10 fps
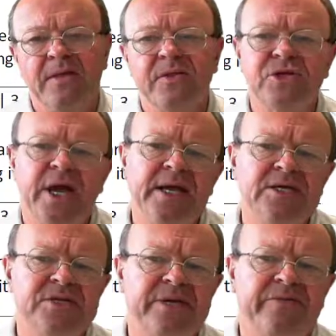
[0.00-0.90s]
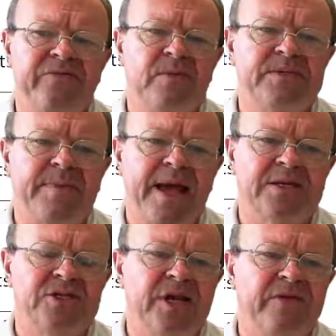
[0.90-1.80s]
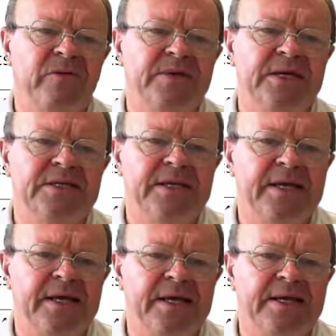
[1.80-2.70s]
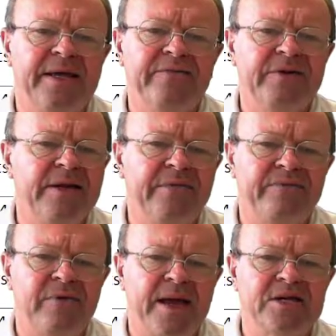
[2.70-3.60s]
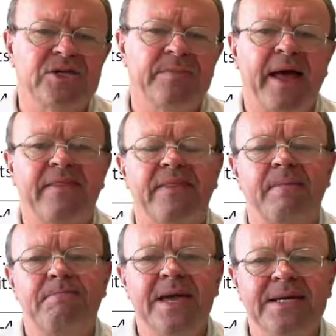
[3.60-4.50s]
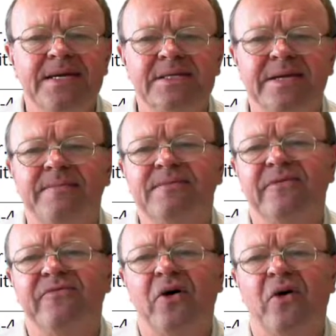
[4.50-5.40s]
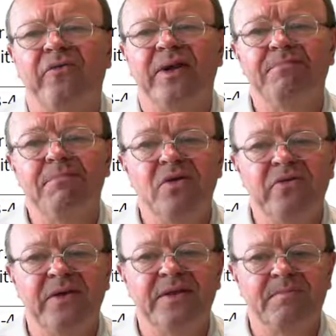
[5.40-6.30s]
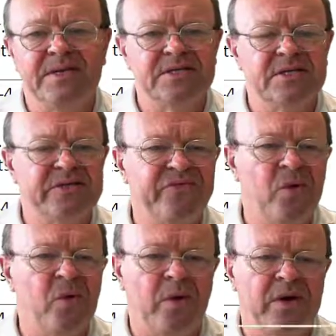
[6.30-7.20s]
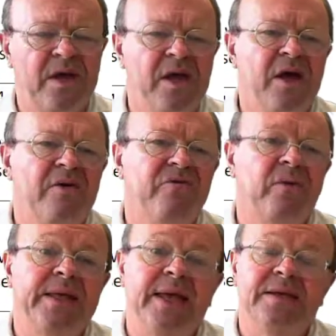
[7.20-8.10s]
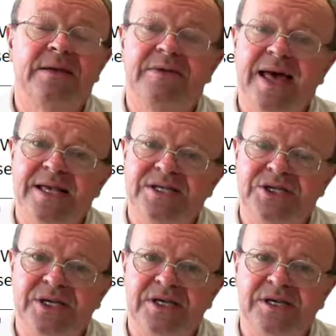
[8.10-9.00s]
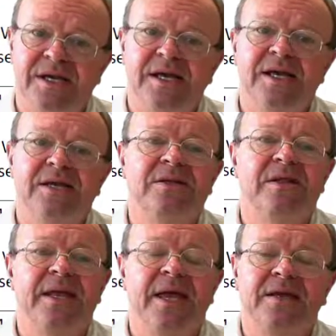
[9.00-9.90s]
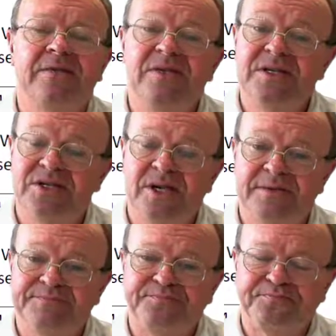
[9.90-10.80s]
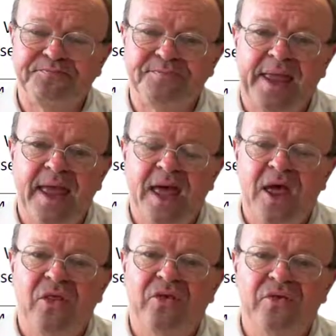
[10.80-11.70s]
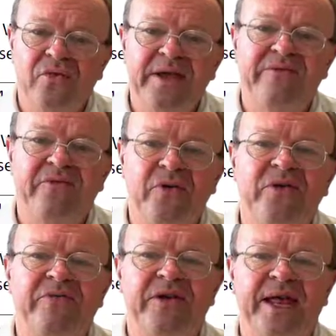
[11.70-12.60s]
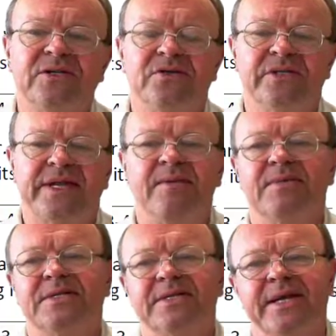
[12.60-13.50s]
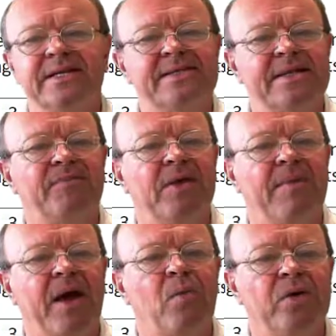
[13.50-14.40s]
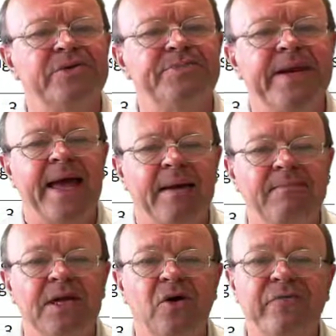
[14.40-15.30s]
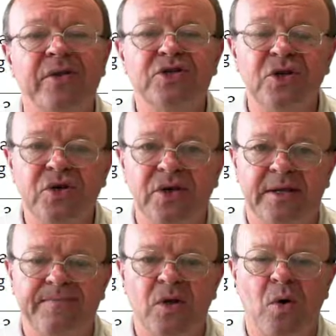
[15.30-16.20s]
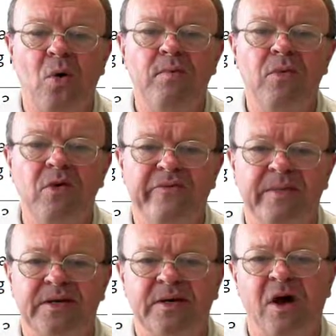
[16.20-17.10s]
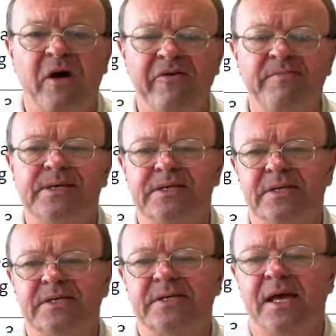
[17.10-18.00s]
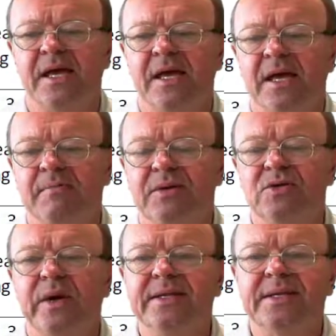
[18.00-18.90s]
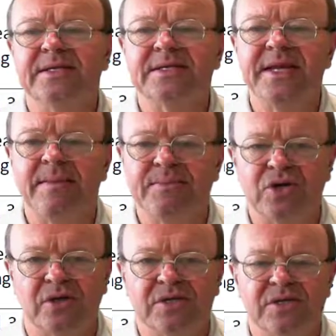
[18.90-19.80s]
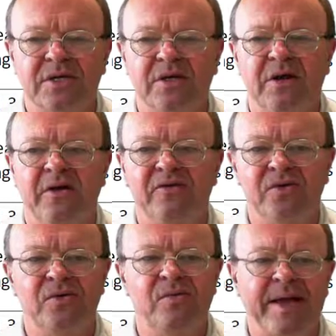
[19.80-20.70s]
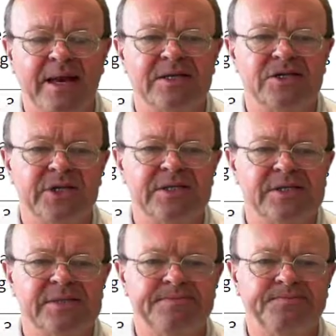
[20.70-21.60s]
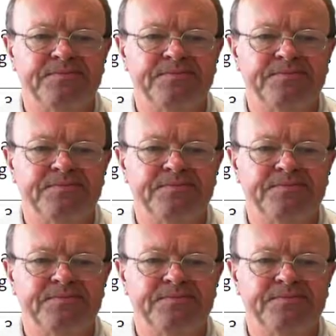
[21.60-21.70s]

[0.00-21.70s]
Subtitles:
The changes in a firm's balance sheet from year to year give little information about the many steps involved in moving the business forward from the end of last year to the end of this year. 3 further financial statements tell us something about what has happening on the journey or movement of a business between the snapshots of 2 balance sheets.